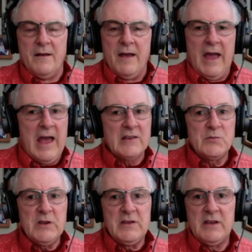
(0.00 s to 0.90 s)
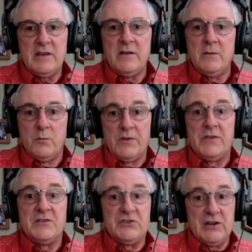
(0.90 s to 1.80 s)
As we did with
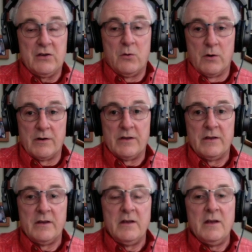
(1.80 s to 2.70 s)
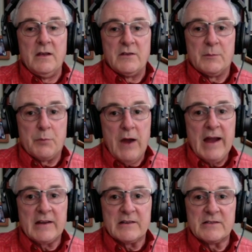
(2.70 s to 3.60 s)
the G chord, to
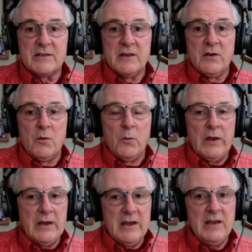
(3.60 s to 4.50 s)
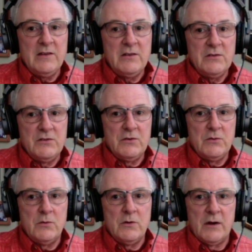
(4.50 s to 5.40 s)
practice, we need to
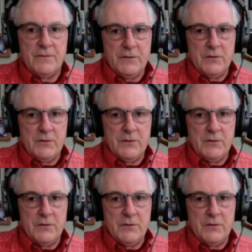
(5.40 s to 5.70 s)
do a few